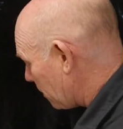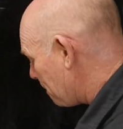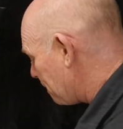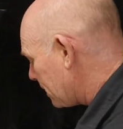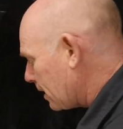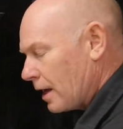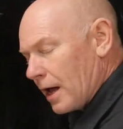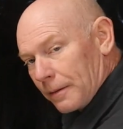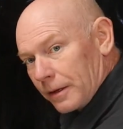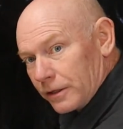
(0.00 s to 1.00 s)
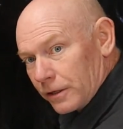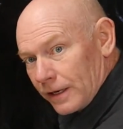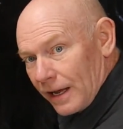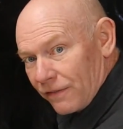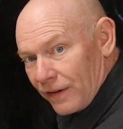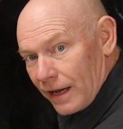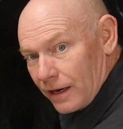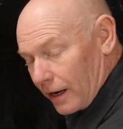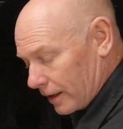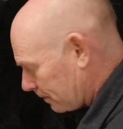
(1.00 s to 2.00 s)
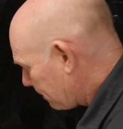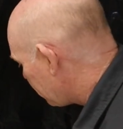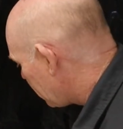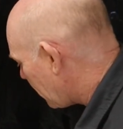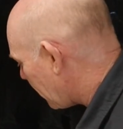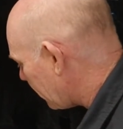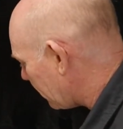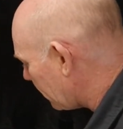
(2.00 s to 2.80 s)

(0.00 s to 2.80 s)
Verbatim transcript: to do? I'm going to turn that fan on and